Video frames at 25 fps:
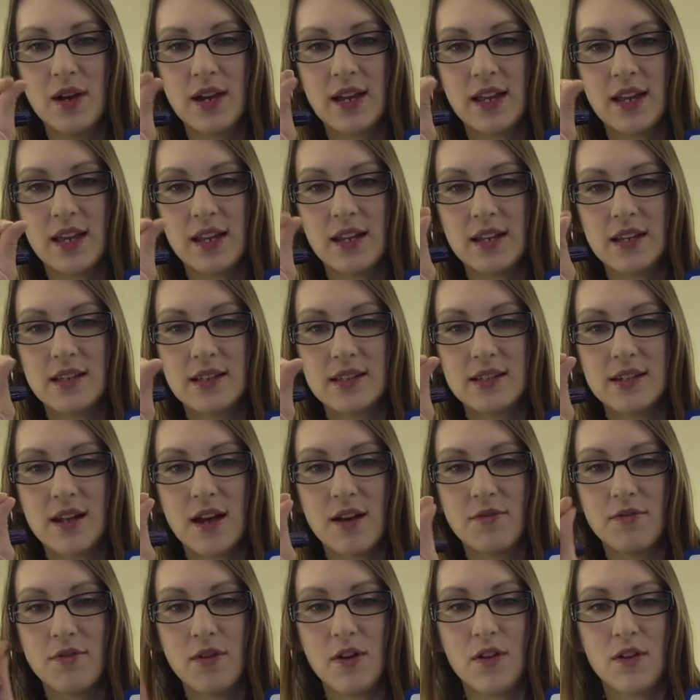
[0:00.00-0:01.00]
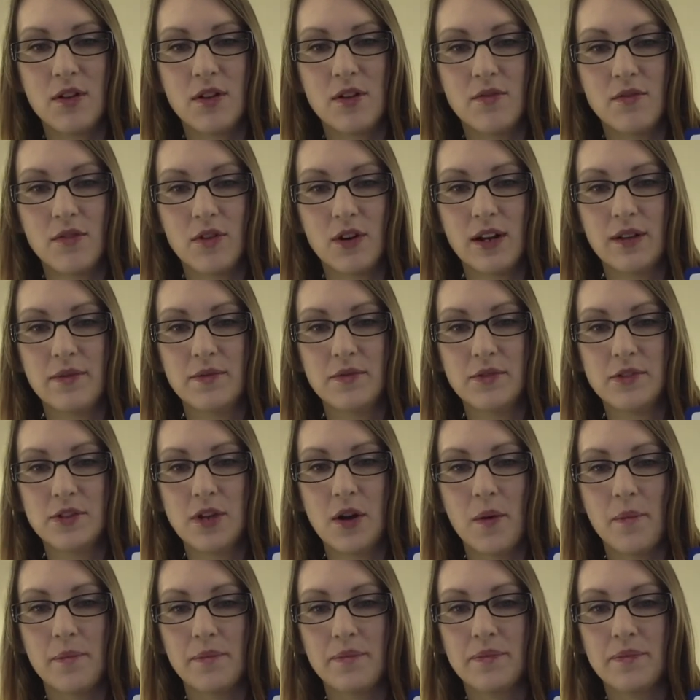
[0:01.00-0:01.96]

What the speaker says: and getting stuff all over it. So,